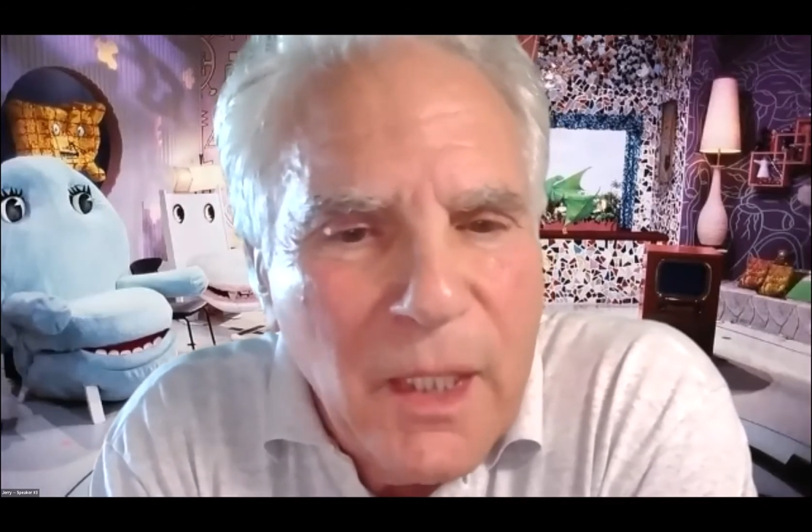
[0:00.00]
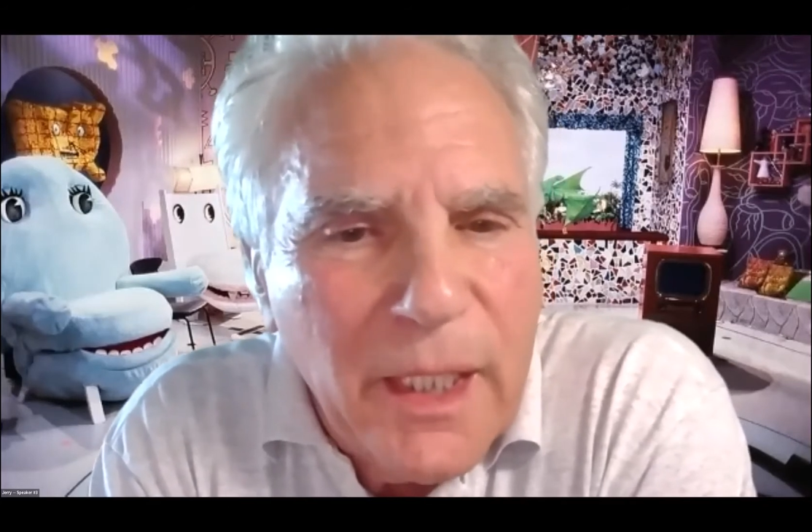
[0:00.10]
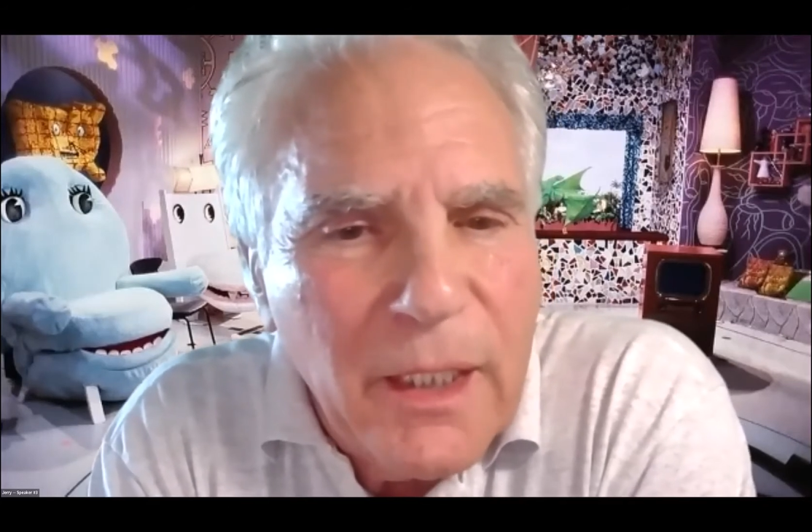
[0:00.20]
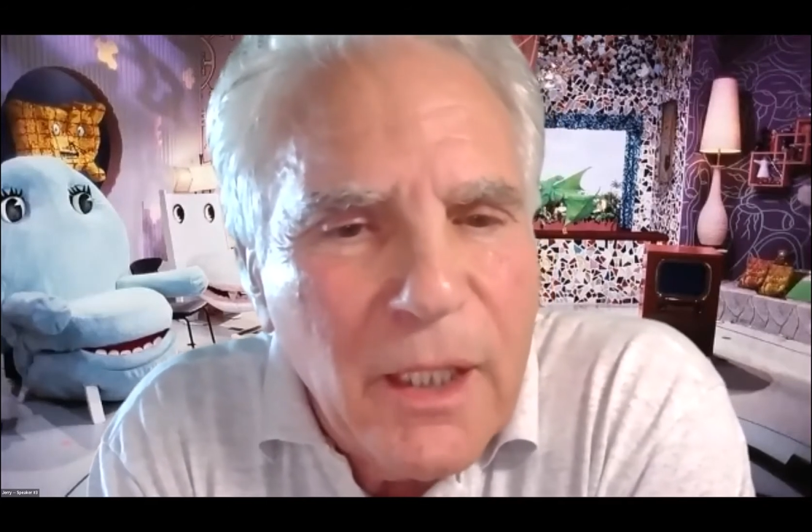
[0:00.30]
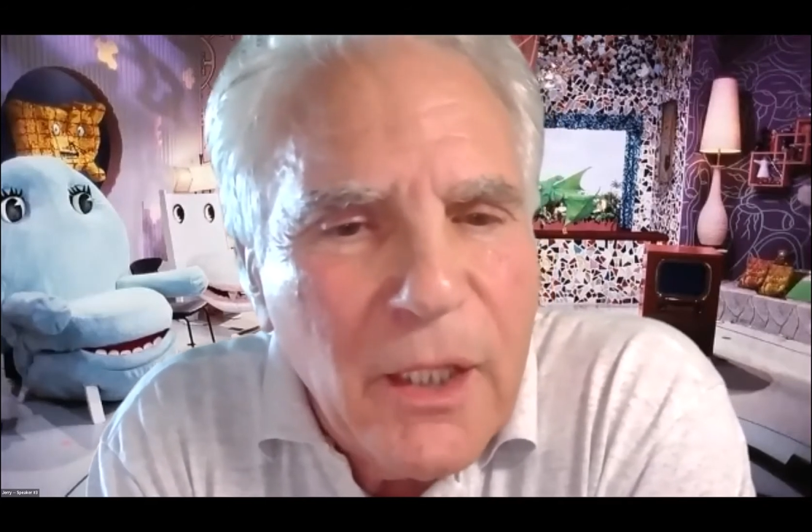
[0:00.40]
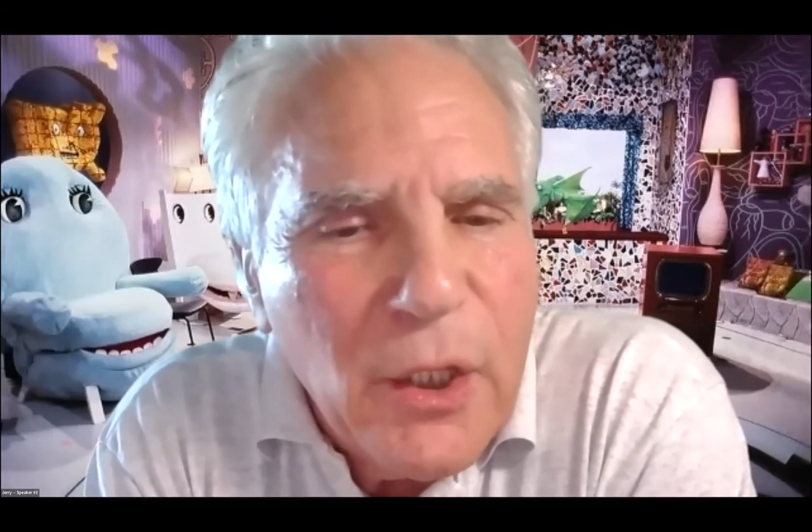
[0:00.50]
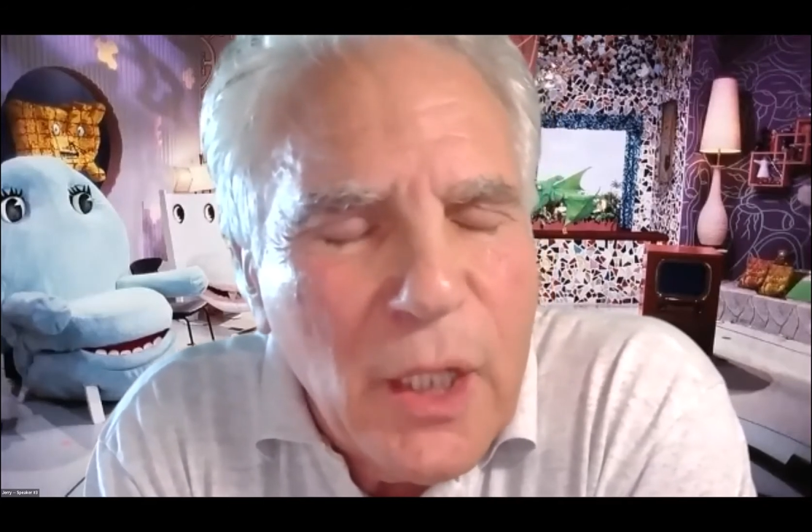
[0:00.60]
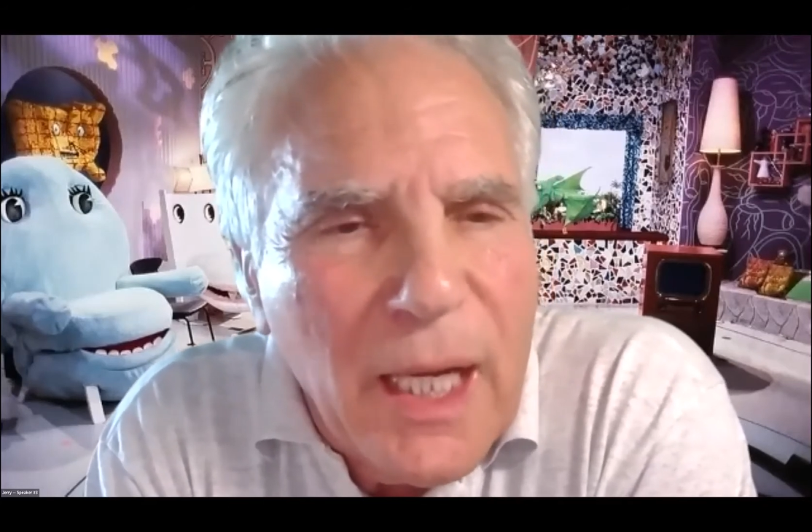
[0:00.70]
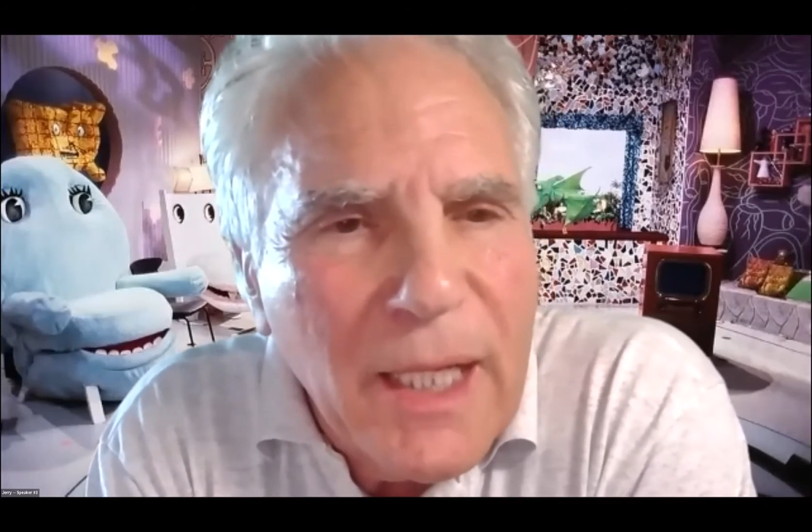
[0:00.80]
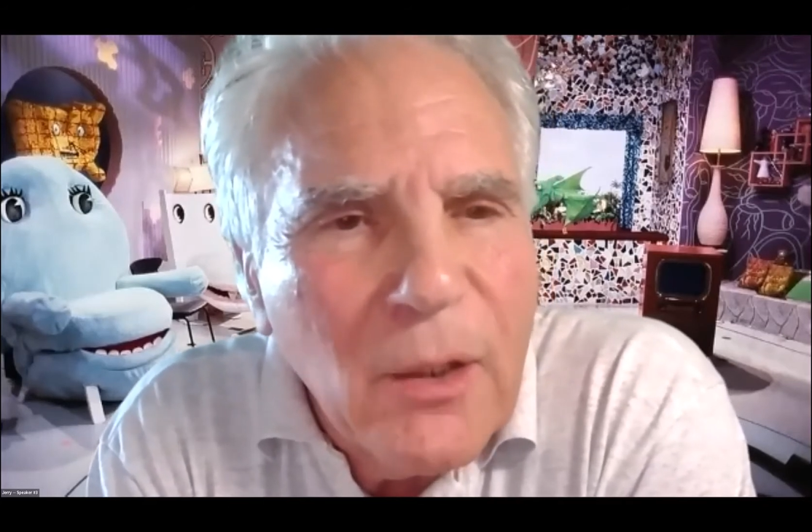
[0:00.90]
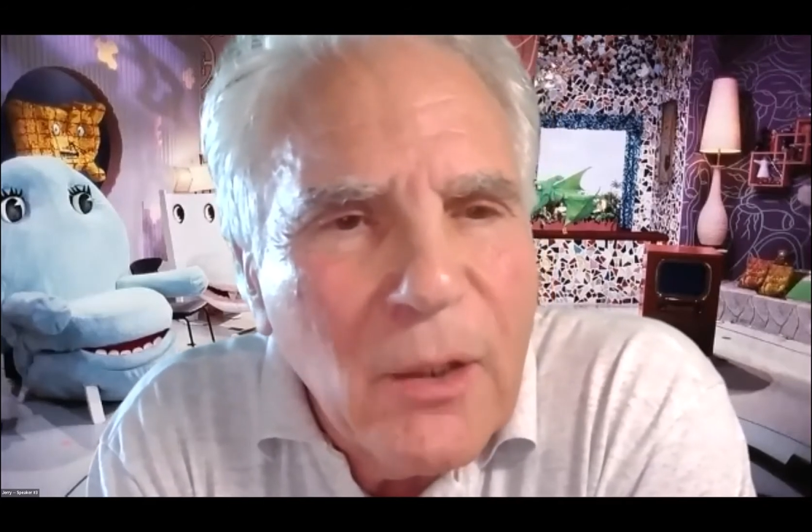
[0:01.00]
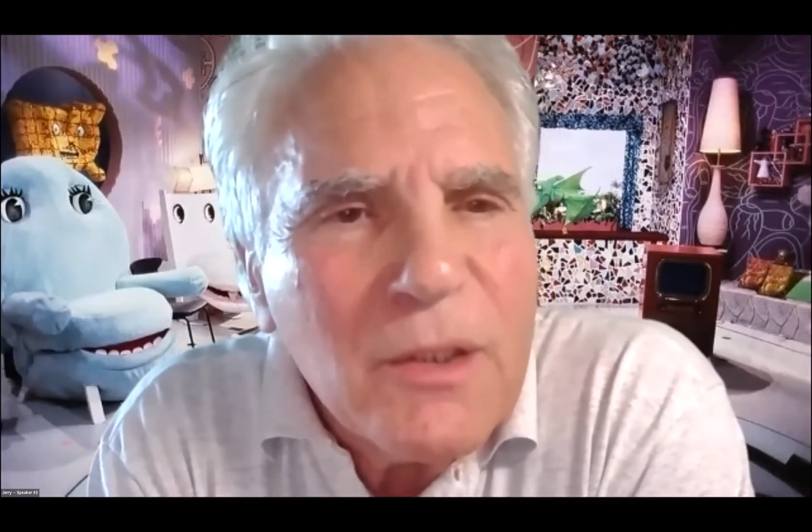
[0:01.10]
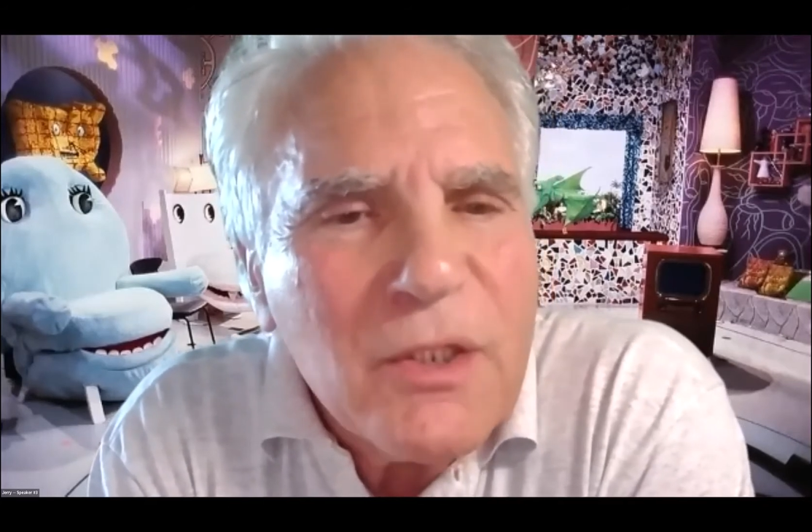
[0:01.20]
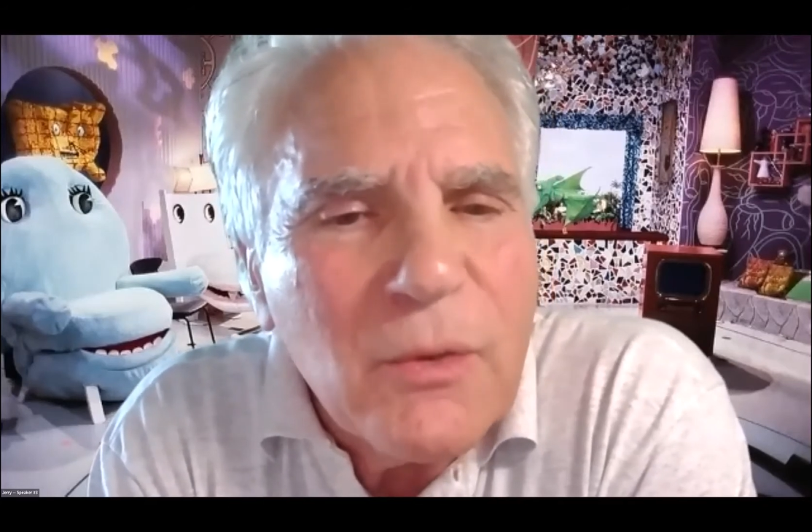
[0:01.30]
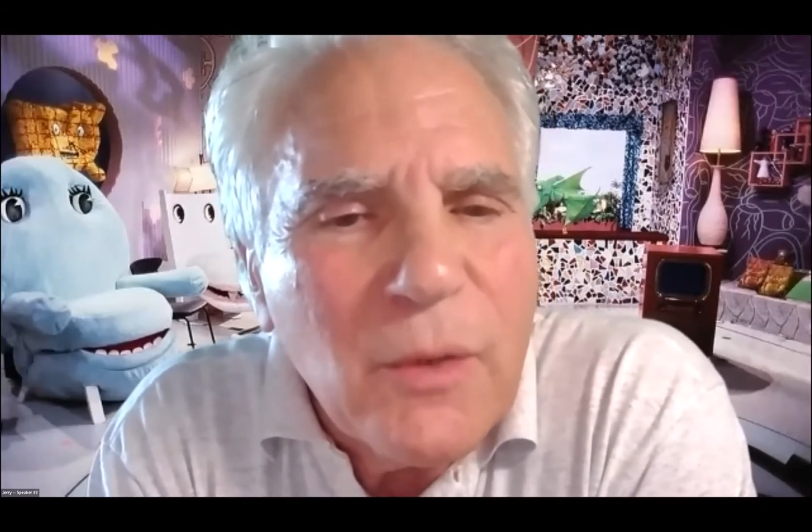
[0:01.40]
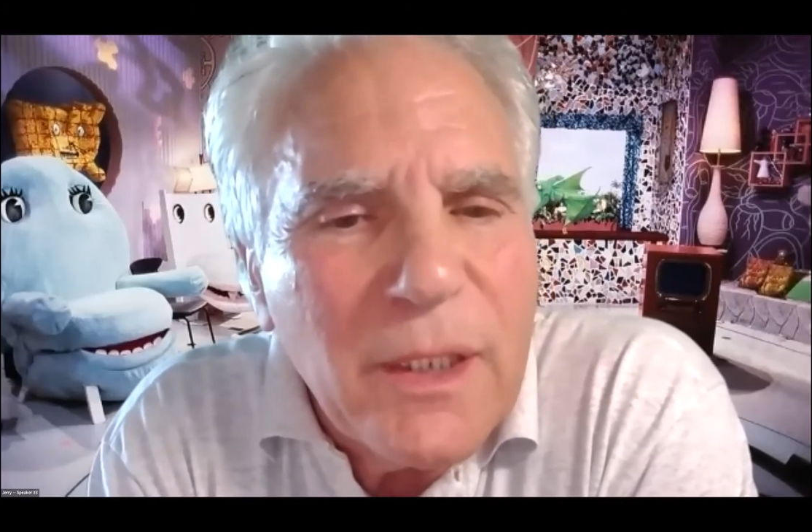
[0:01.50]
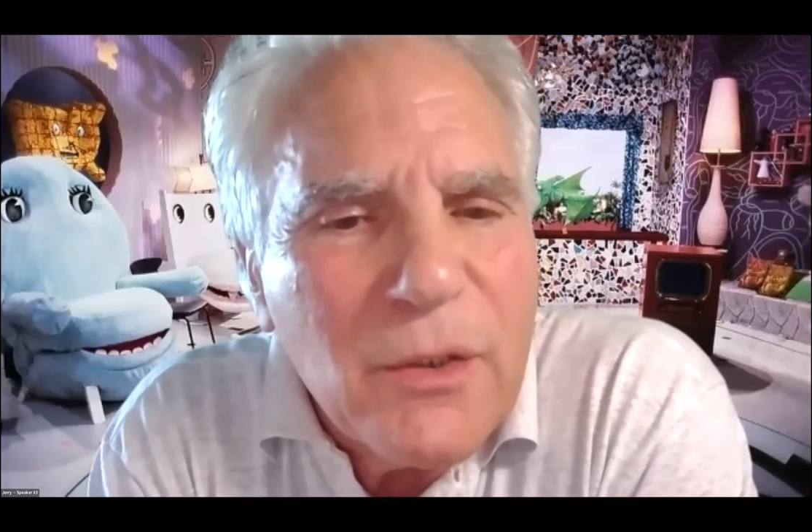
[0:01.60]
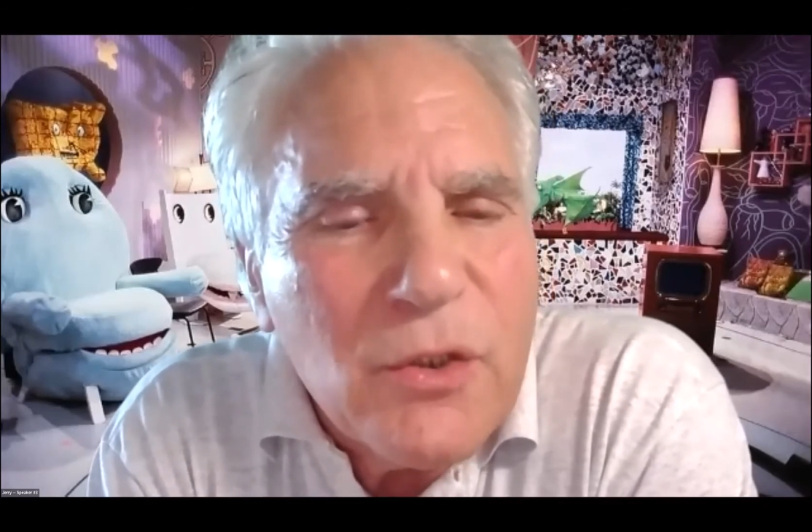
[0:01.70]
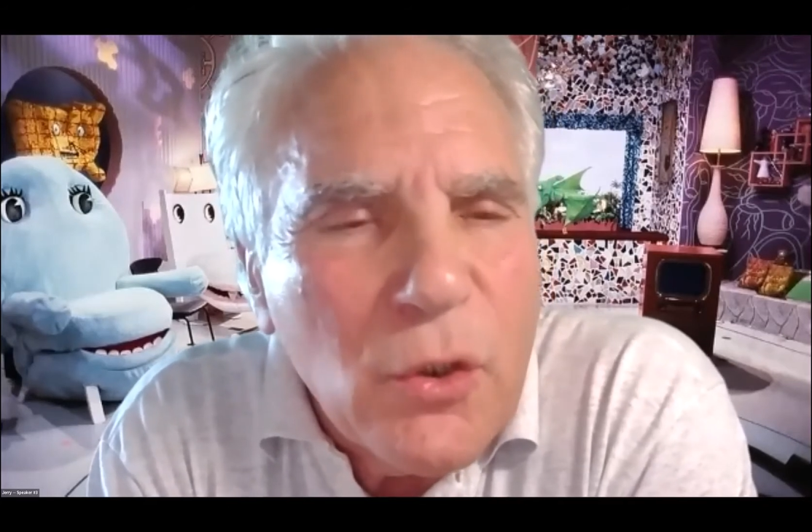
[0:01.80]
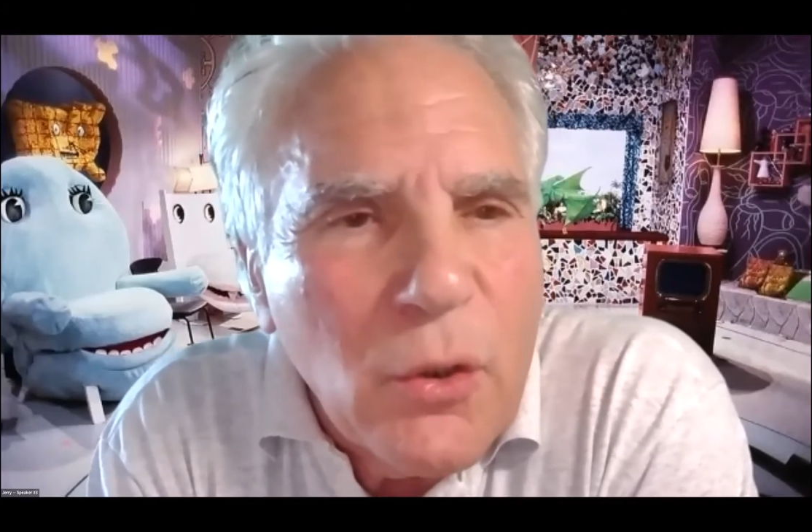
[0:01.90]
And I also
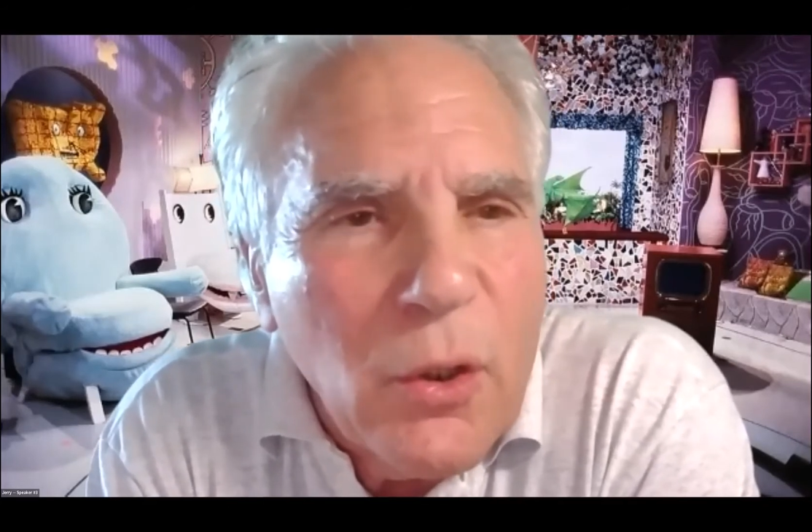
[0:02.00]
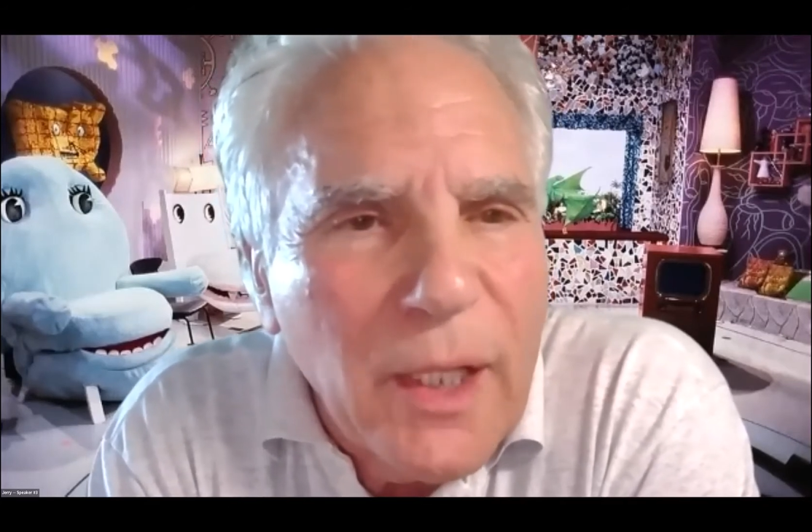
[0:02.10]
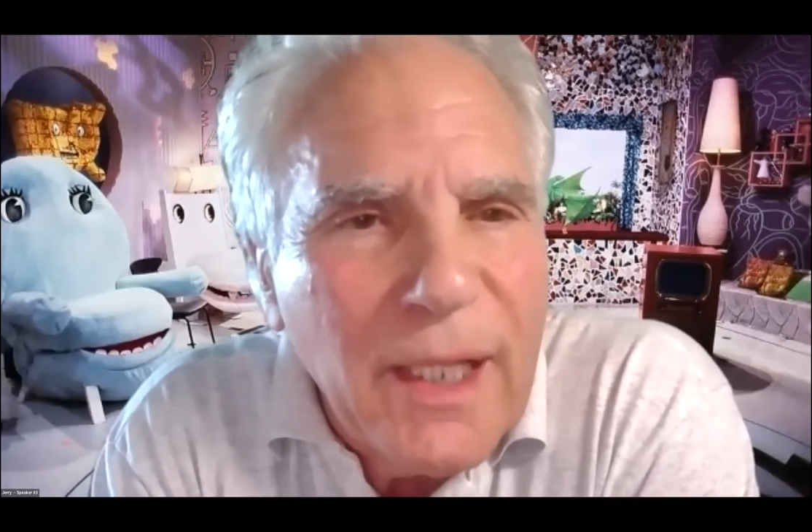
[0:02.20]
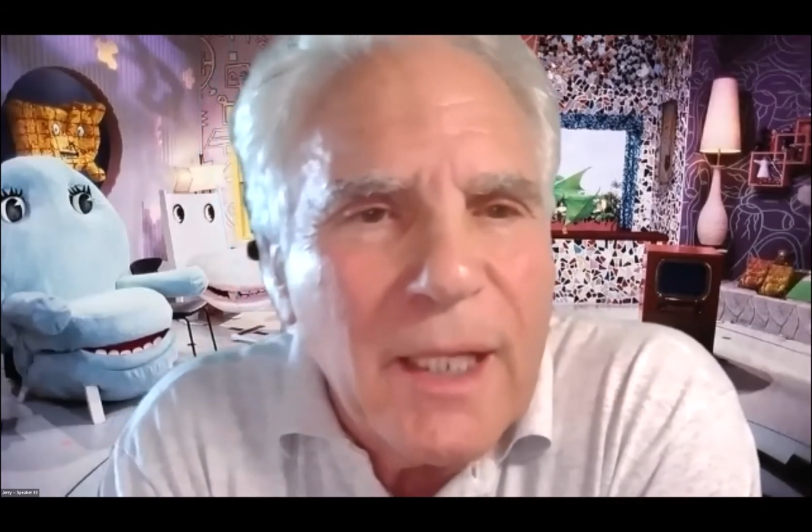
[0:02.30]
enjoy